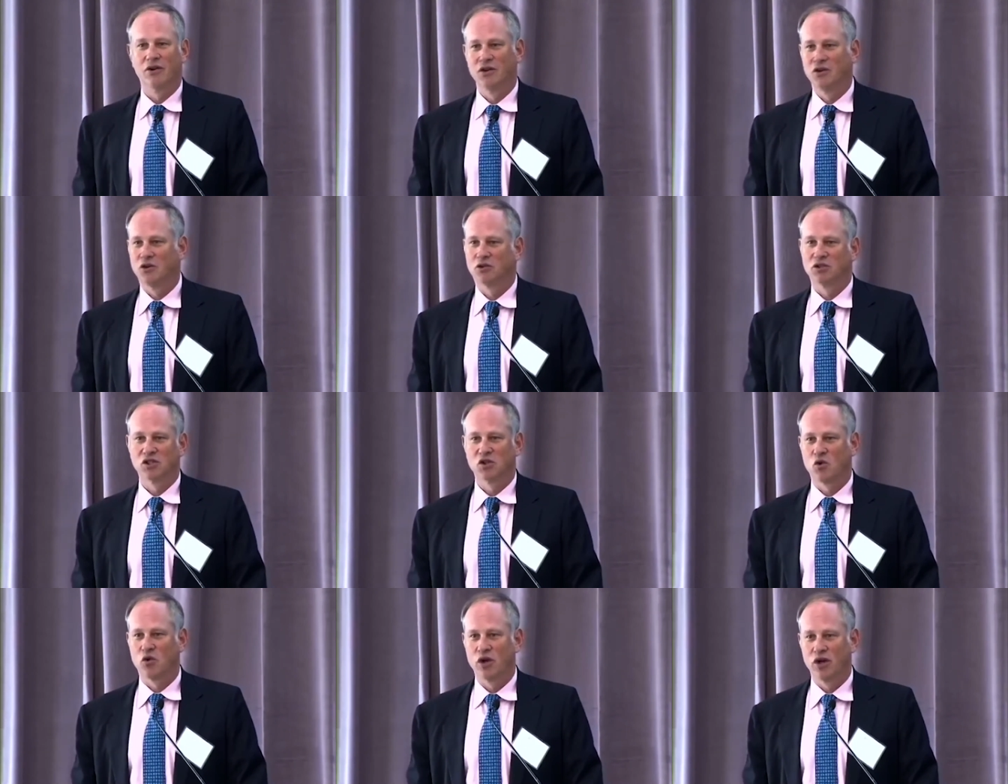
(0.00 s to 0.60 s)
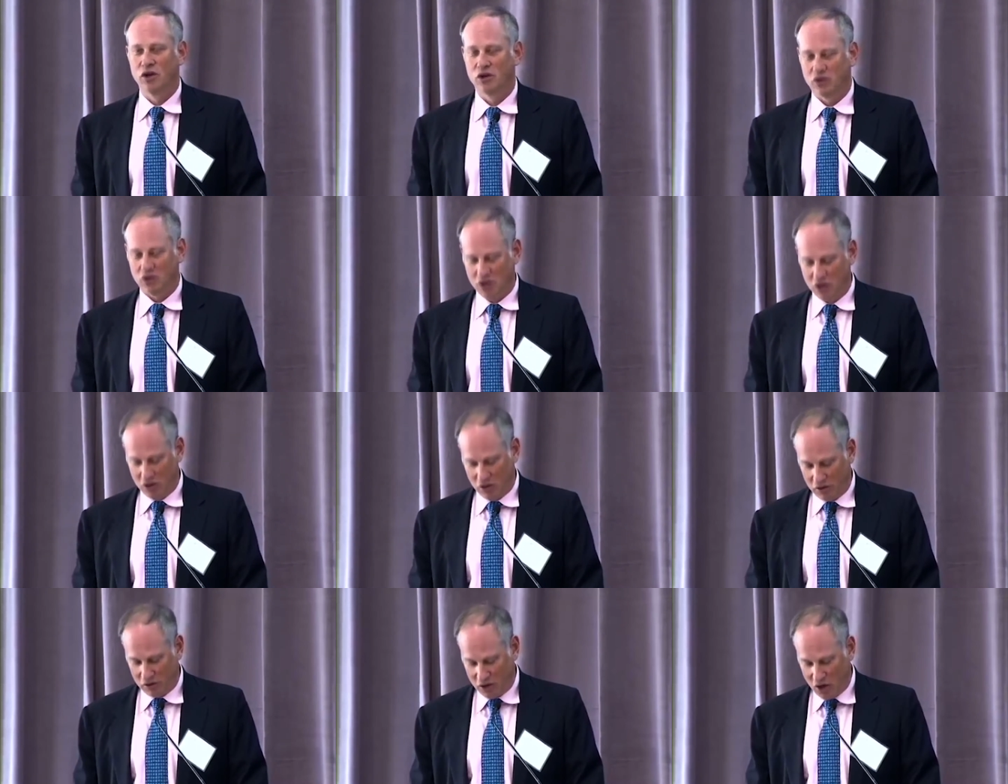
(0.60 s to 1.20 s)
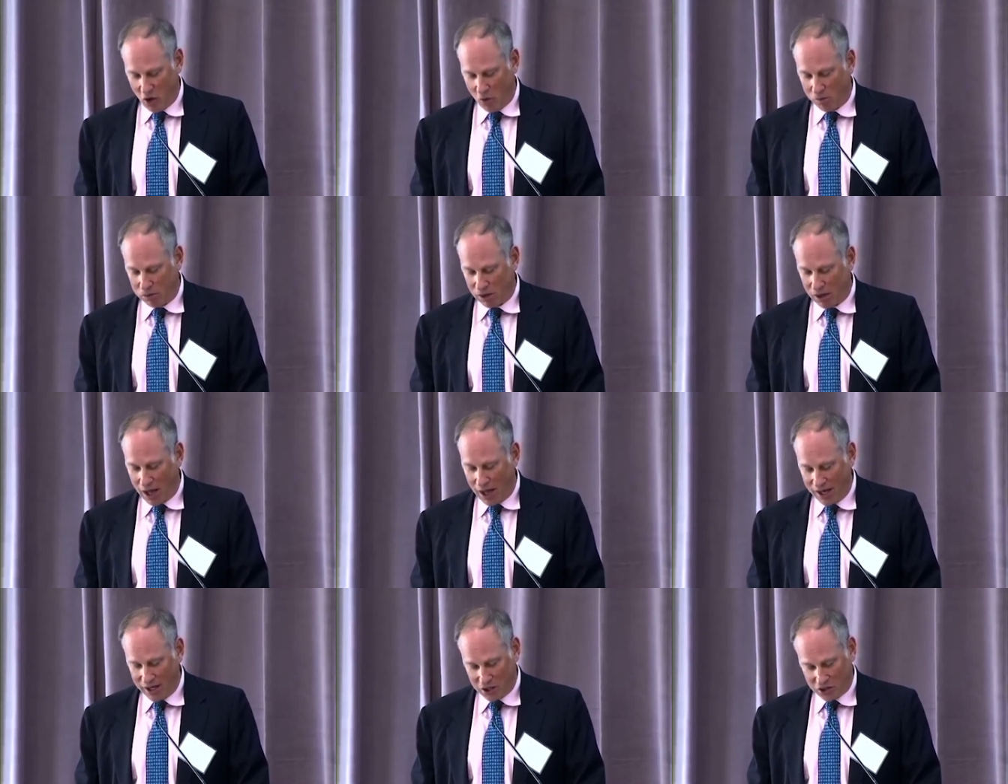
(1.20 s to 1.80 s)
You'll go
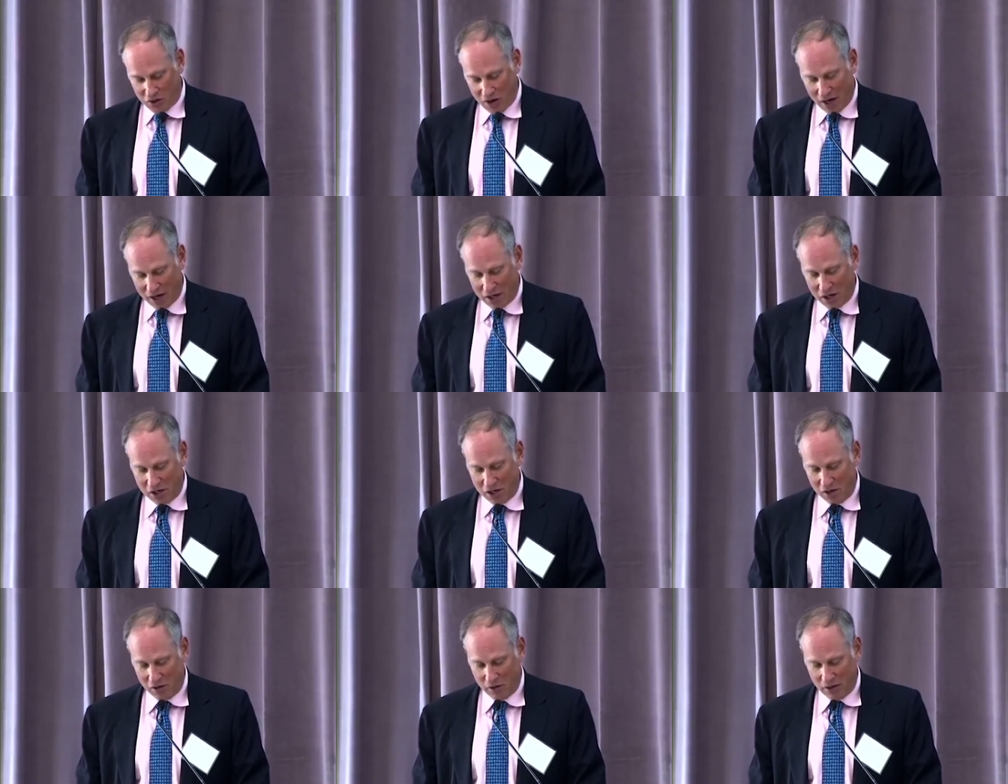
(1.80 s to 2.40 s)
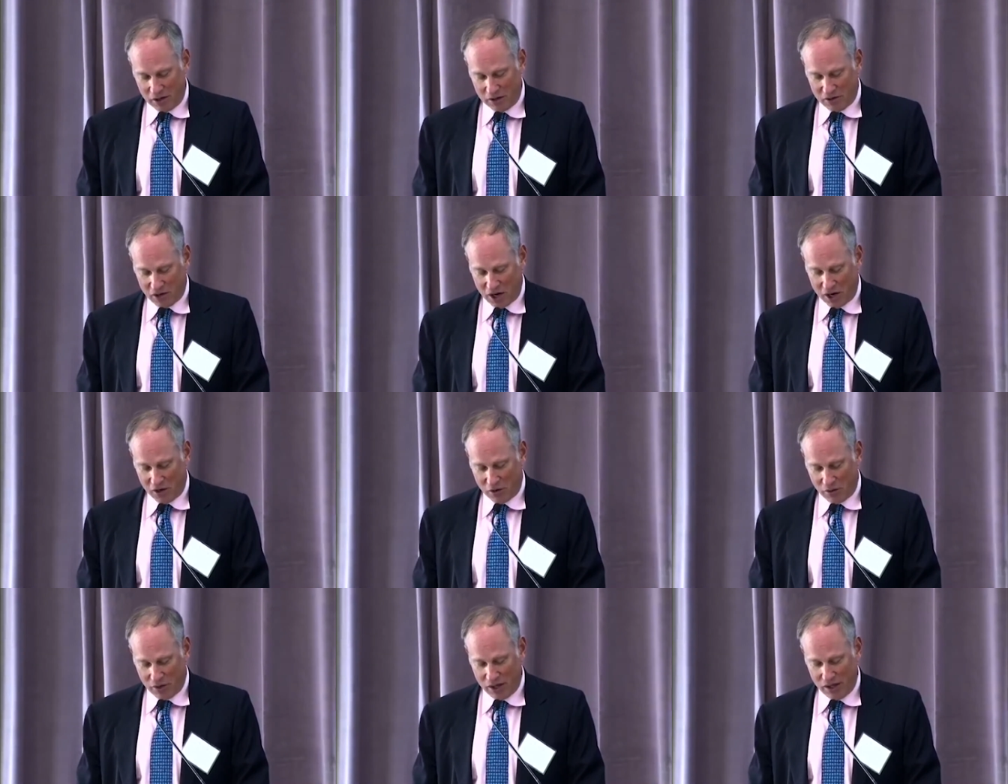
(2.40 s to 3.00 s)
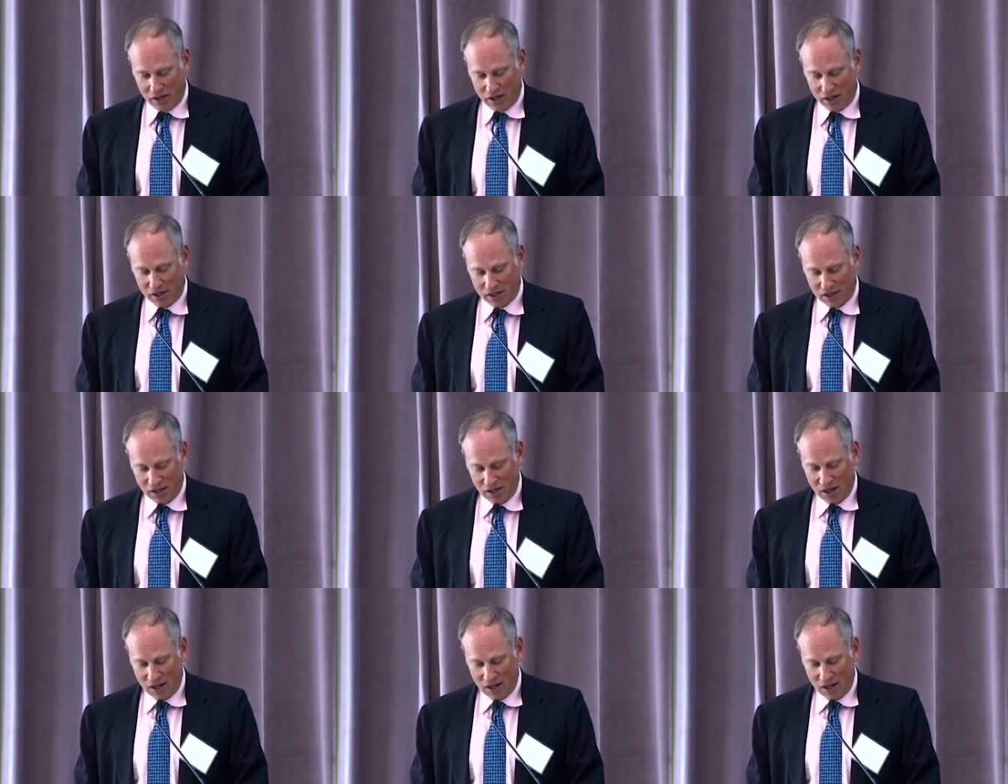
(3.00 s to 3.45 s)
blind trying to read this."